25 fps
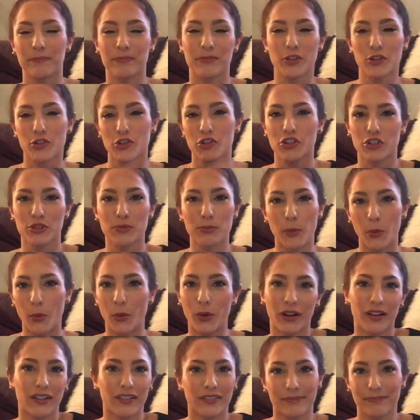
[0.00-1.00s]
there's just
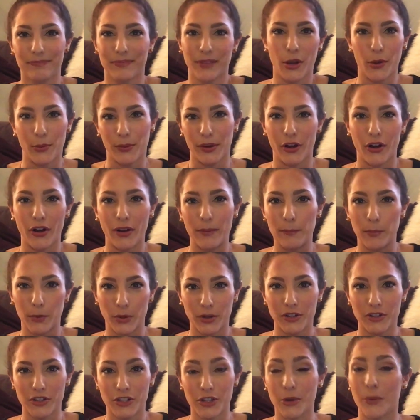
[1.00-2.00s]
more going on,
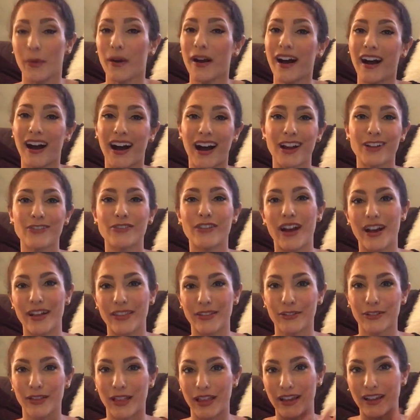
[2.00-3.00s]
more to do. I'd
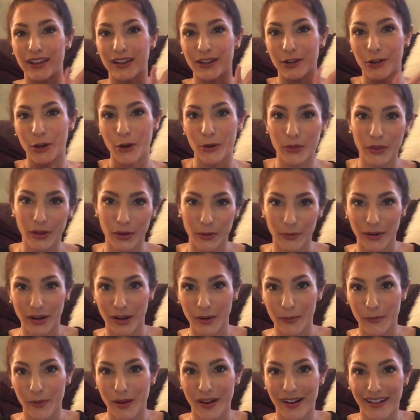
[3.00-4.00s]
rather like go there when
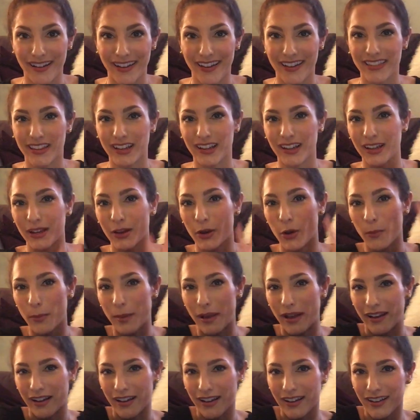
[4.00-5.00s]
I want and then go
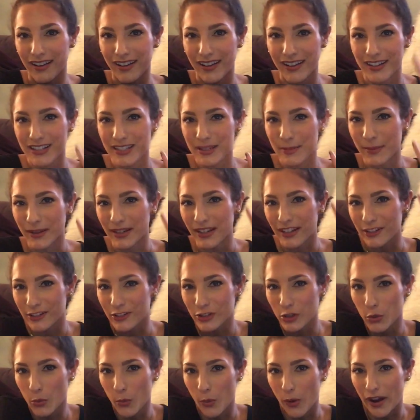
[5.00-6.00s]
back to my
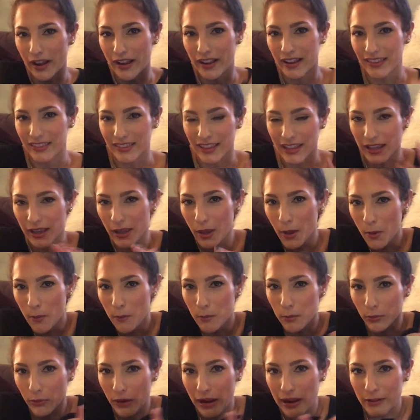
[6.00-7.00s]
nice quiet like
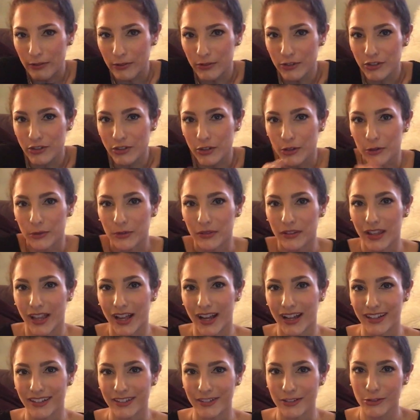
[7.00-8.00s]
brownstone
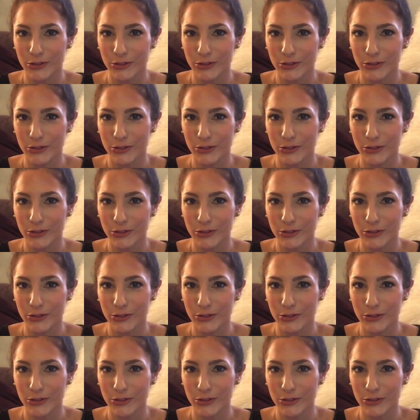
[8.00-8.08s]
lined